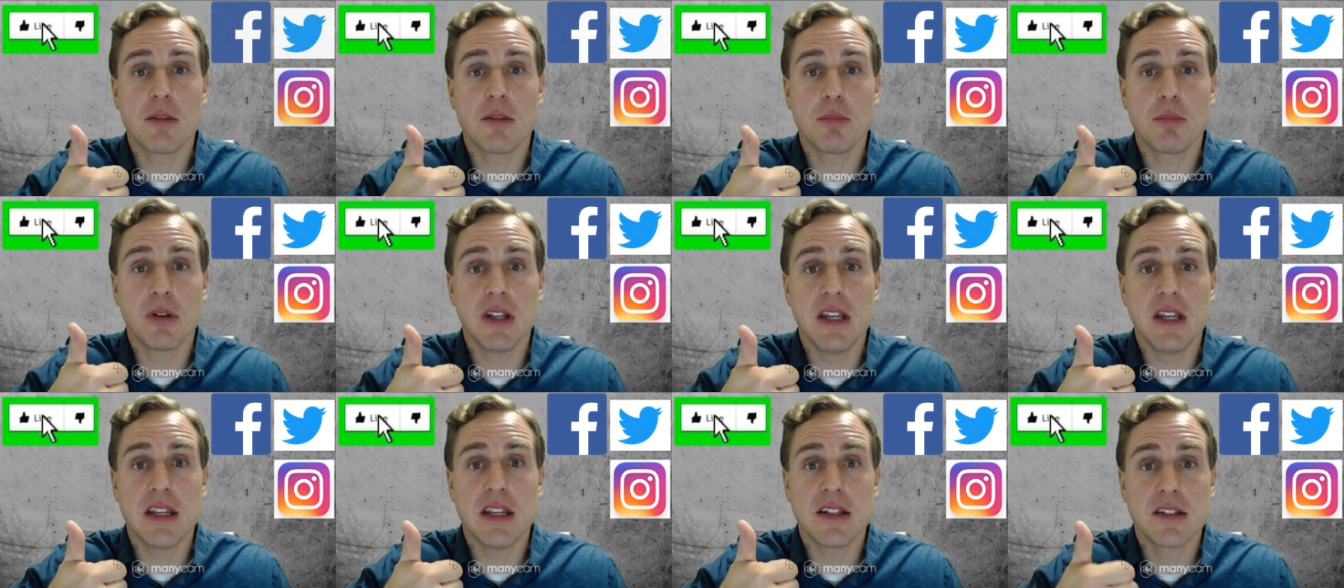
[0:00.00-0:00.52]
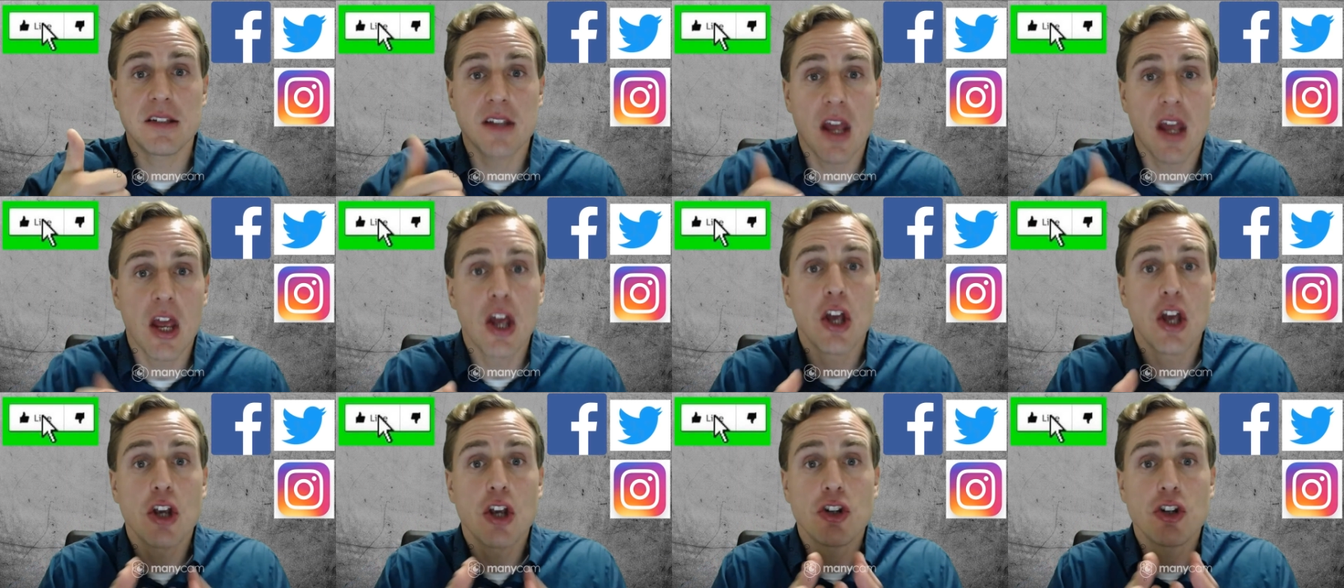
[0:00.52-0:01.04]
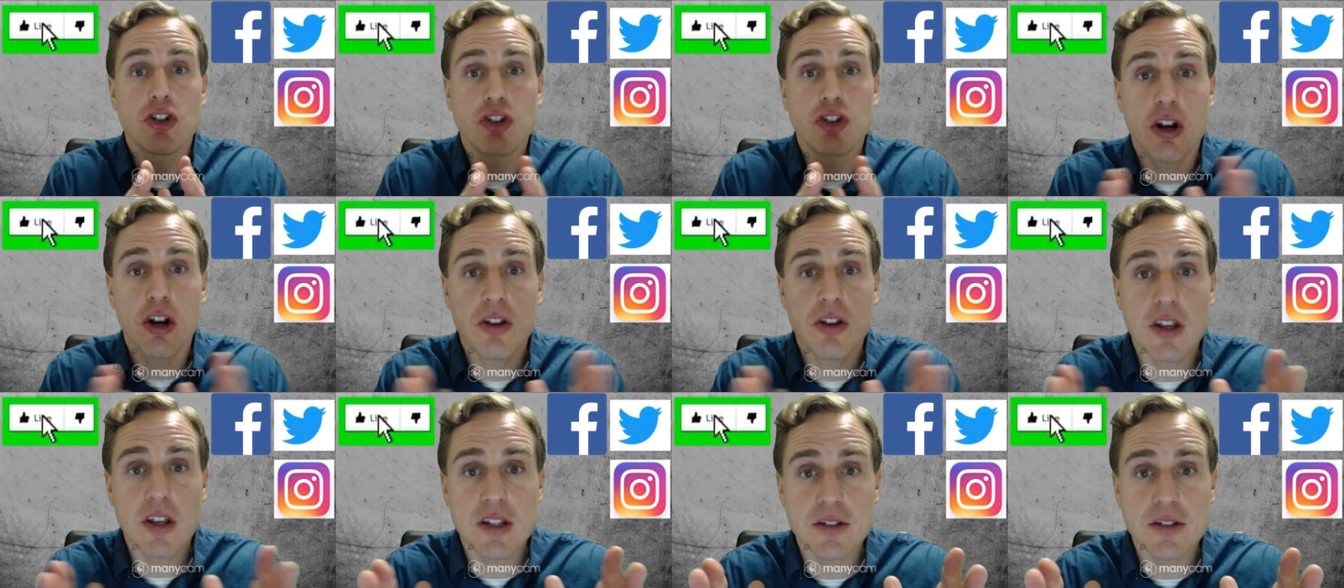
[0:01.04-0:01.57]
Please share
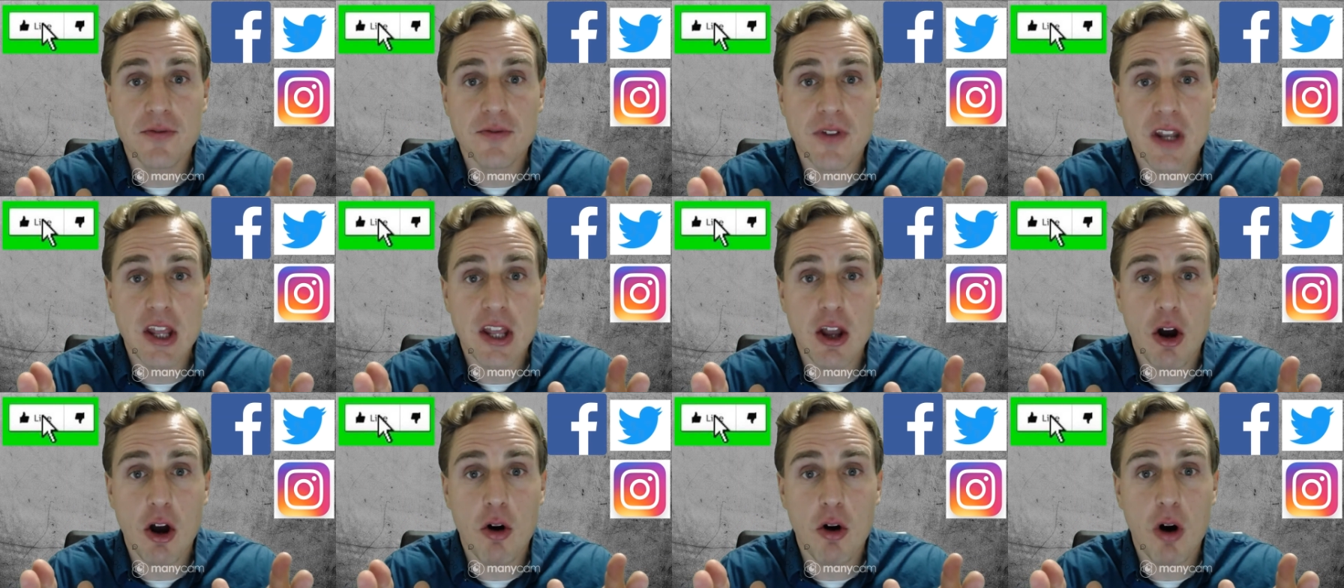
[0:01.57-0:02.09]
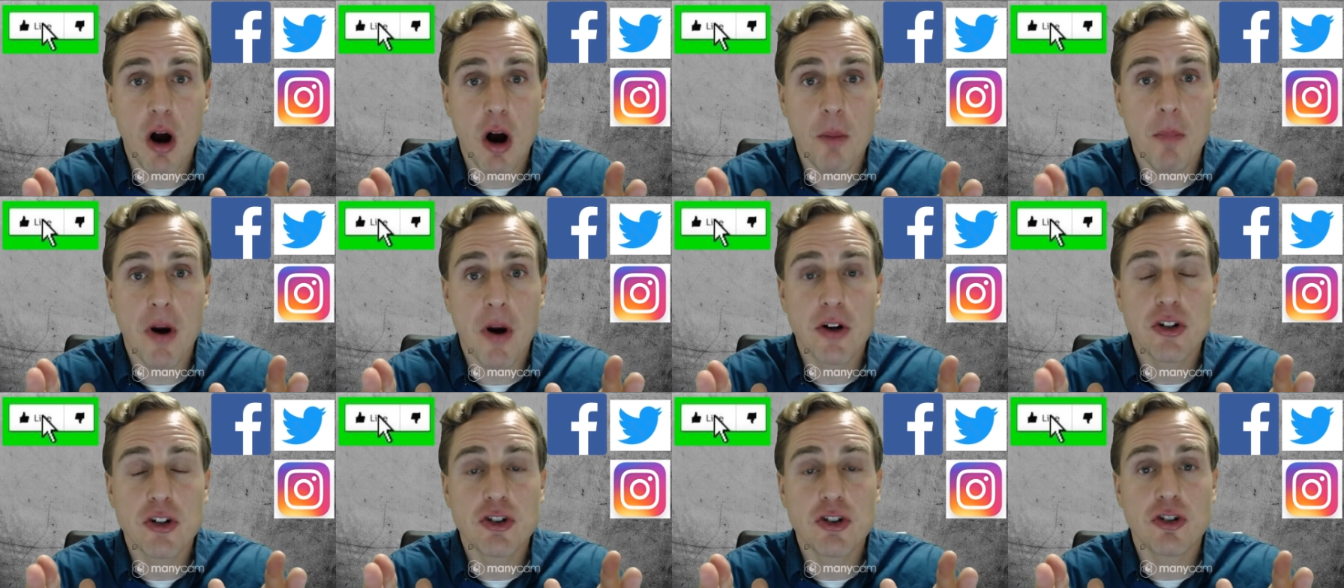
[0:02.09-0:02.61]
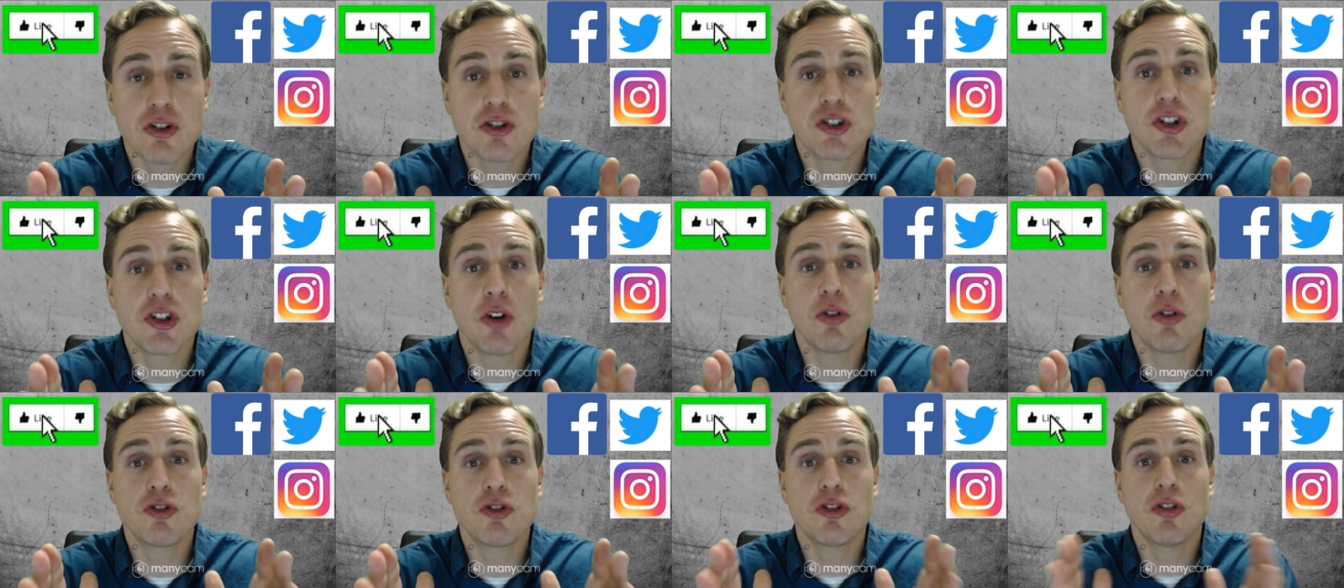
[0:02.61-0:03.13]
this video amongst your
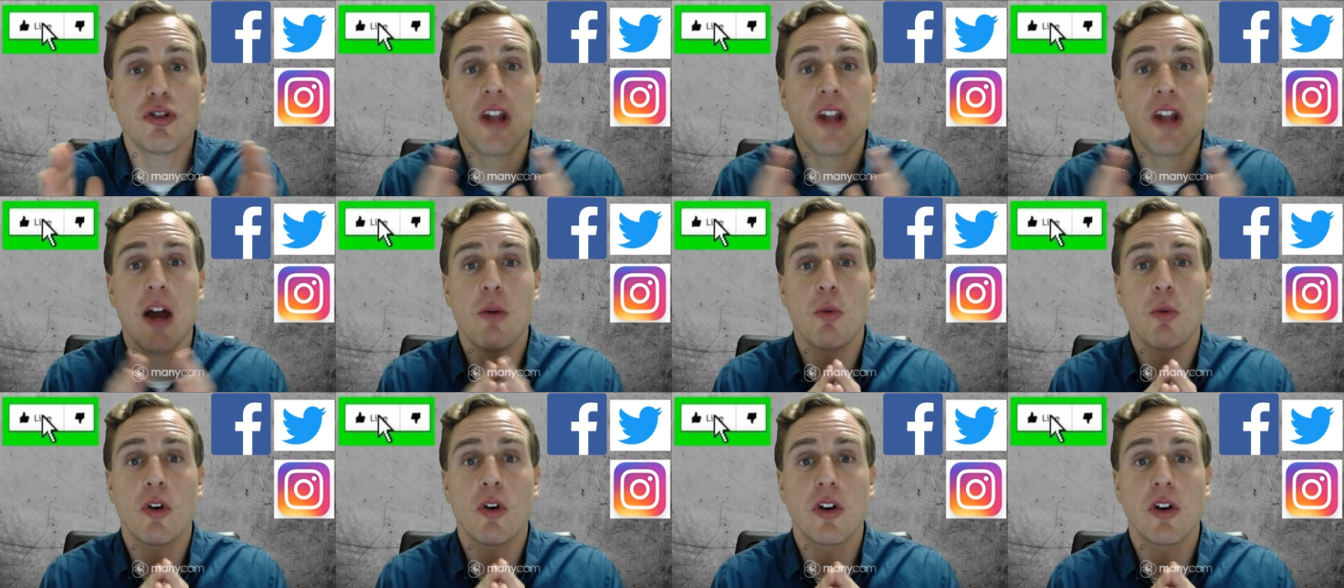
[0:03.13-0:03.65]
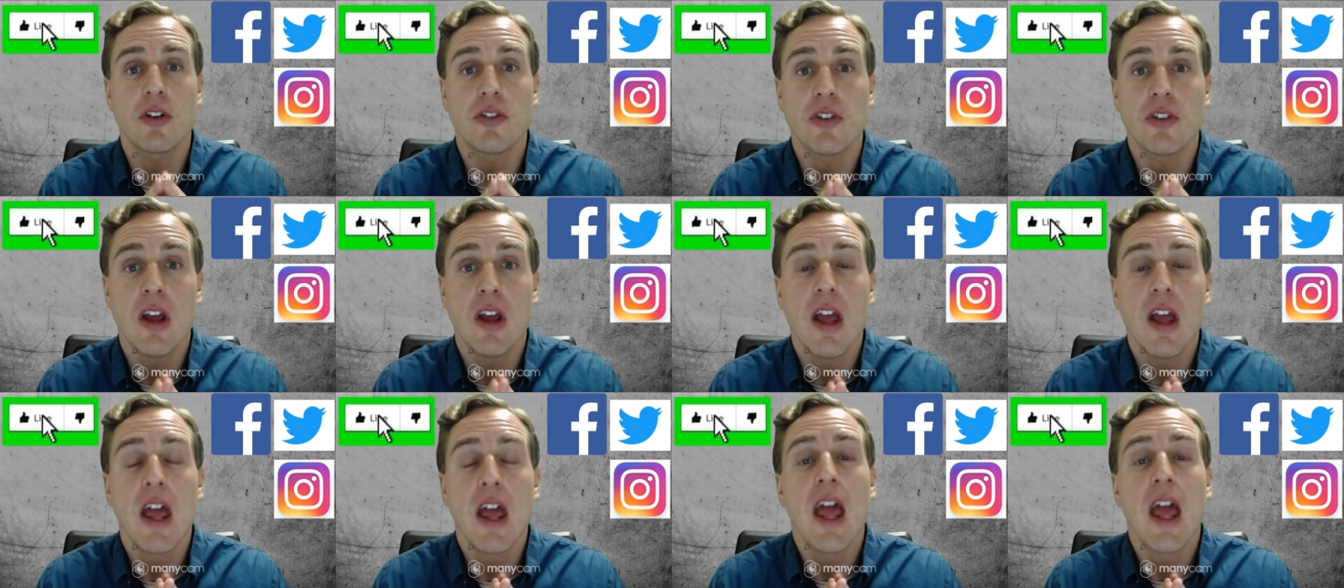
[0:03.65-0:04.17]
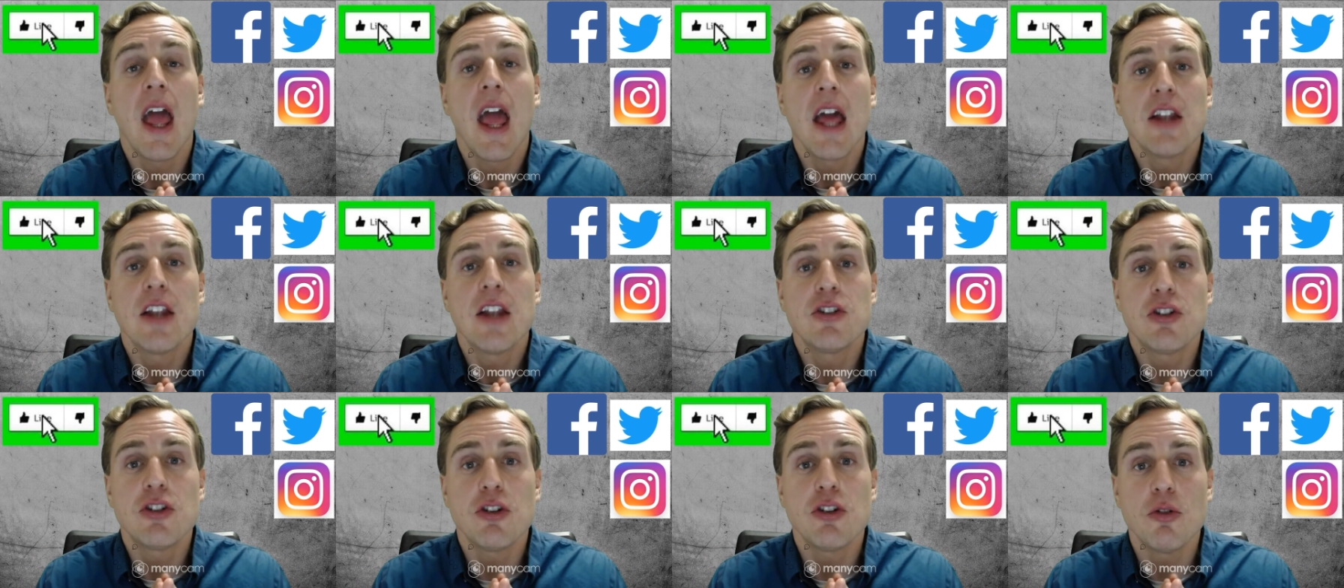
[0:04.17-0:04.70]
social networks
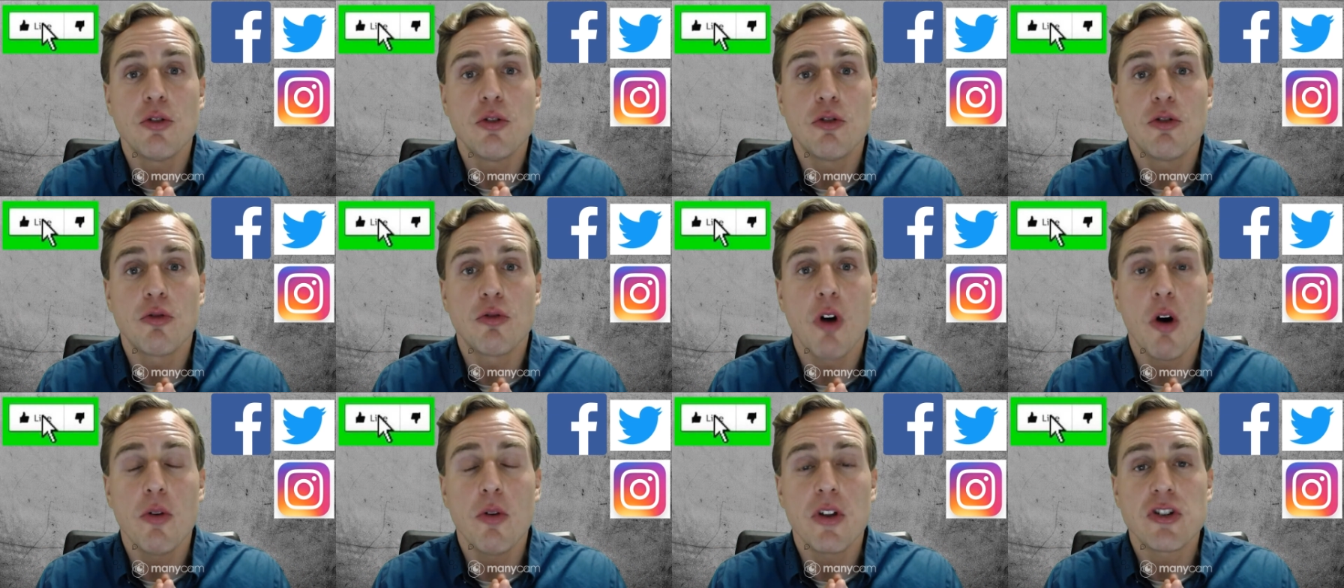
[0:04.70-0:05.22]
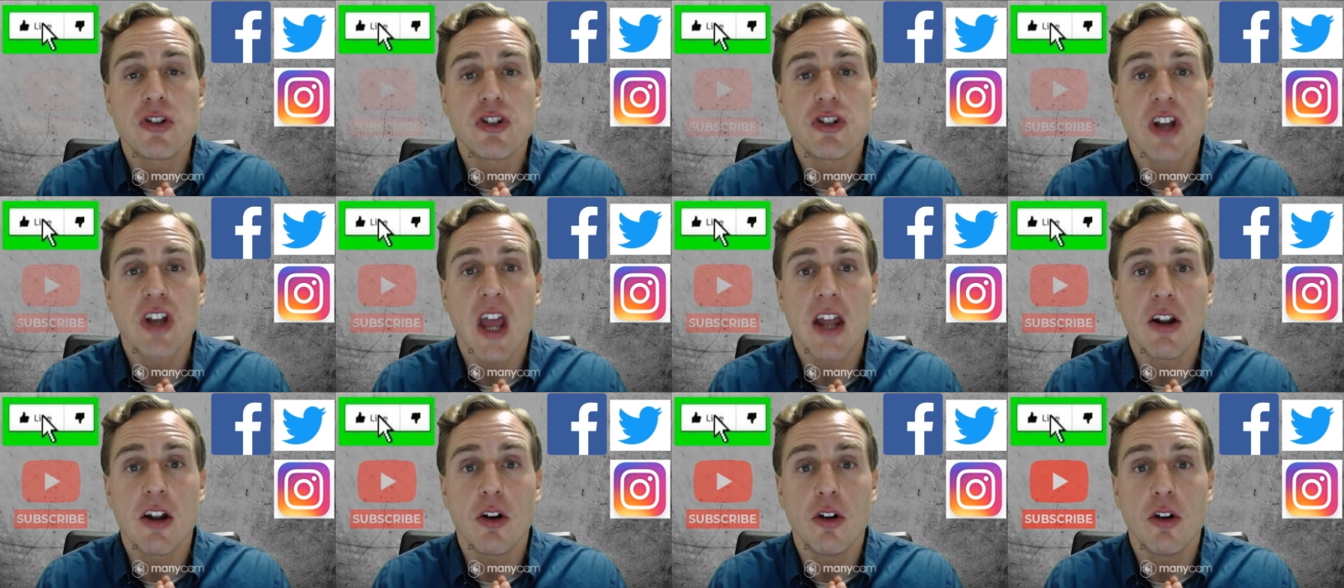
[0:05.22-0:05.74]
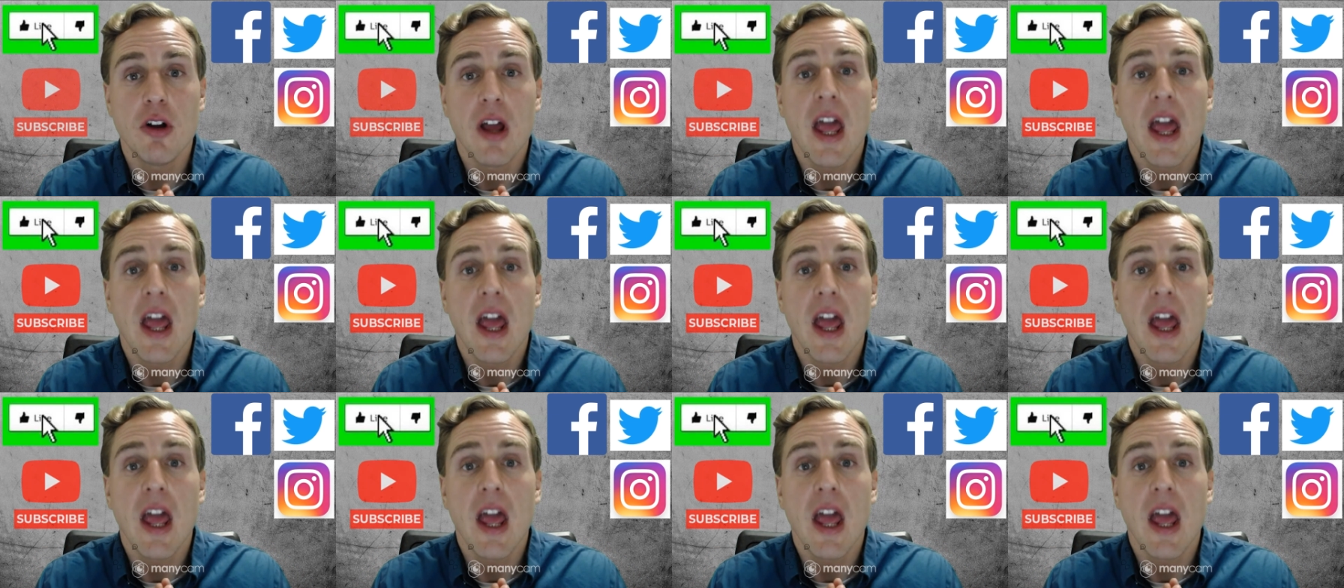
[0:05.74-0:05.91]
to grow the channel.